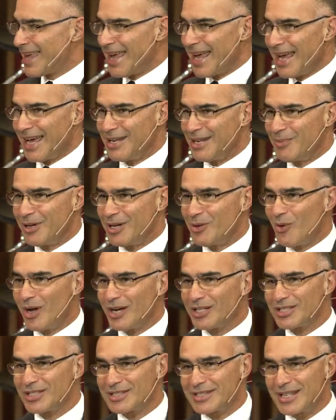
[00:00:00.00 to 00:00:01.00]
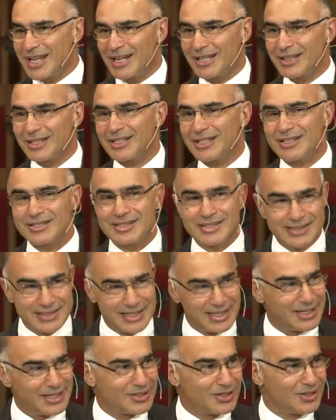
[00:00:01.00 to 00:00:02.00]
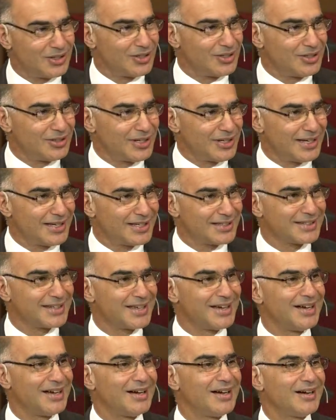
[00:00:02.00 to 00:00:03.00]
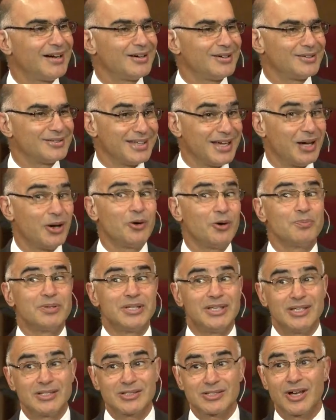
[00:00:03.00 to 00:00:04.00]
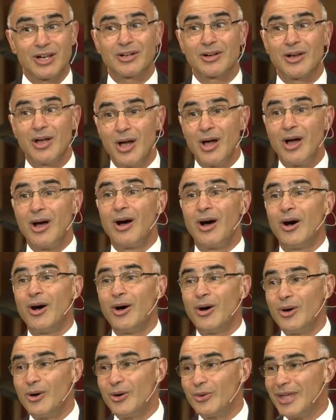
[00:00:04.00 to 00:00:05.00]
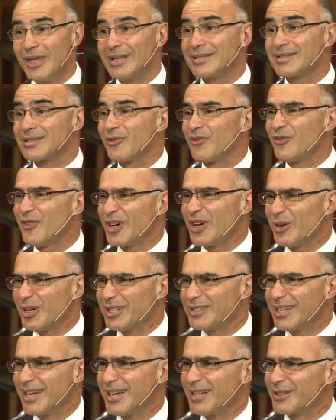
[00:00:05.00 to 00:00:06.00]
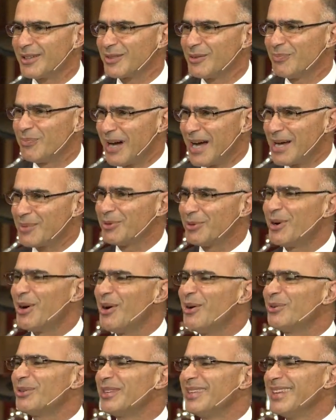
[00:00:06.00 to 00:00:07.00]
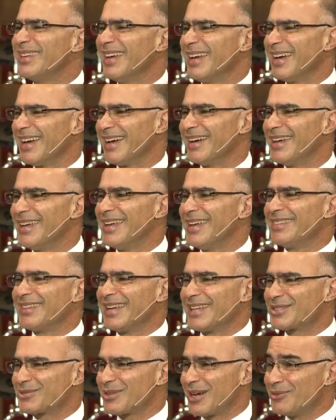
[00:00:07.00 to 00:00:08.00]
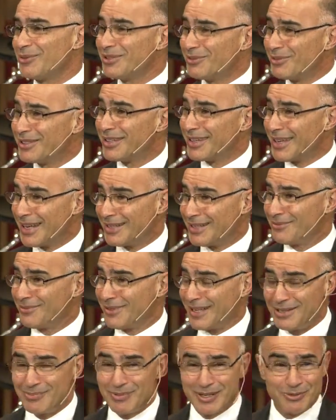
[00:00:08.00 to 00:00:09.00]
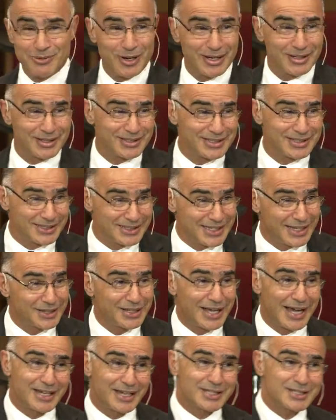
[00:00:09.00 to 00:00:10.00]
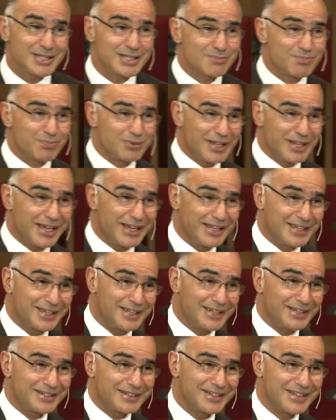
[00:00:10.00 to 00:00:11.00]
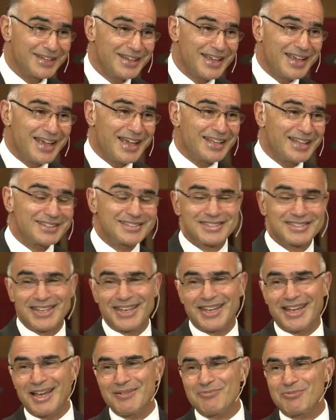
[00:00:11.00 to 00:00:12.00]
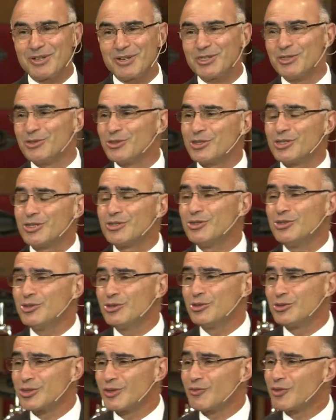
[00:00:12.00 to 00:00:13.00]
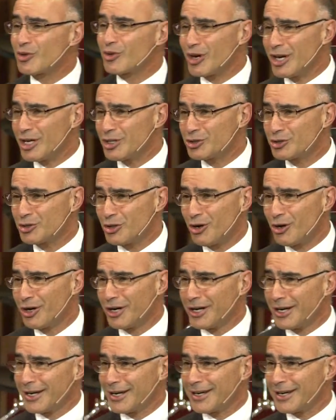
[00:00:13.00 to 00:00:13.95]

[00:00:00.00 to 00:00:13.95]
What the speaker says: Anybody want to just get a little cynical and, oh, yeah, oh, peace on earth. Oh, that's the fairy tale of the Bible. Oh, yeah, that's right. Anybody want to take Linus's blanket and say, I bring you good news of great joy.